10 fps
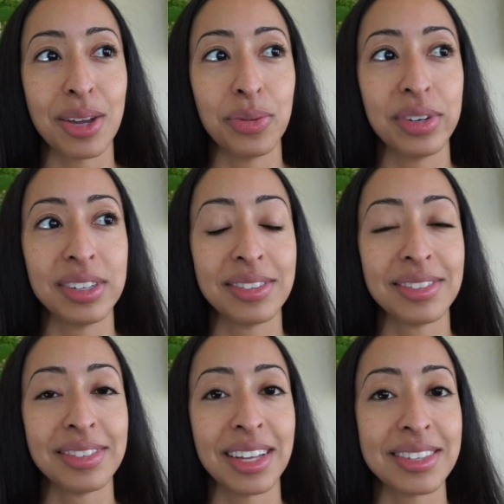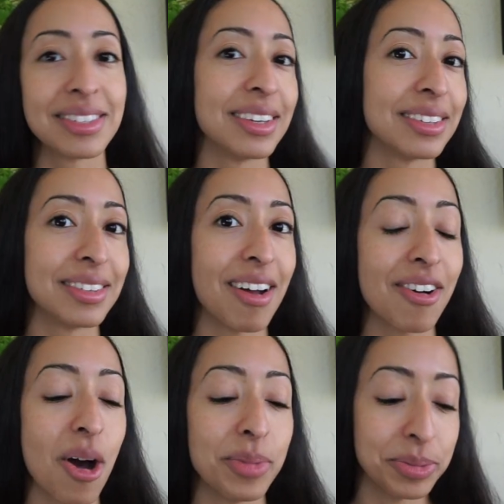of weird. That's not
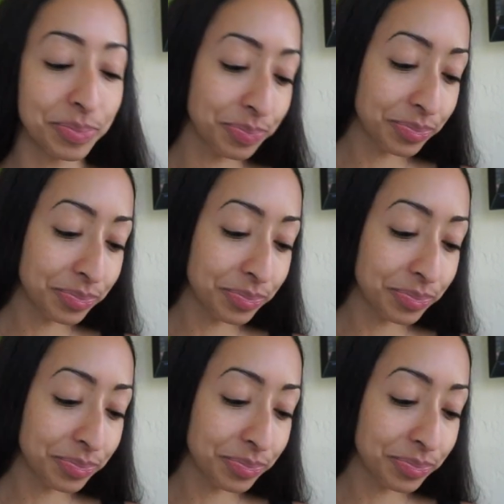common.